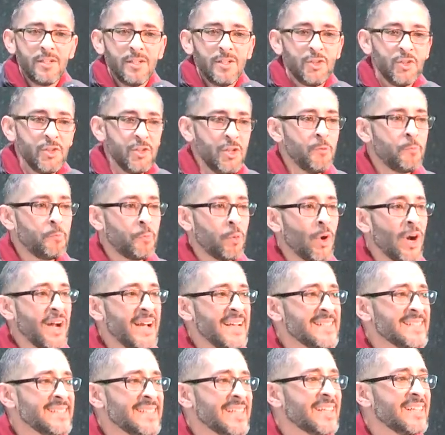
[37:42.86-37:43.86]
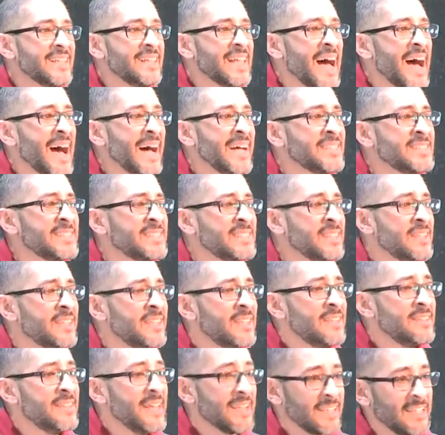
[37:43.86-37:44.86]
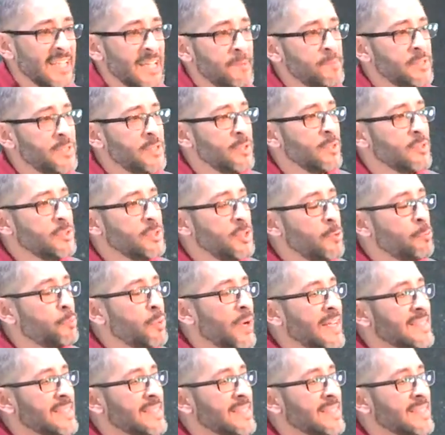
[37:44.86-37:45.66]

Do you praise the glass that keeps you, do you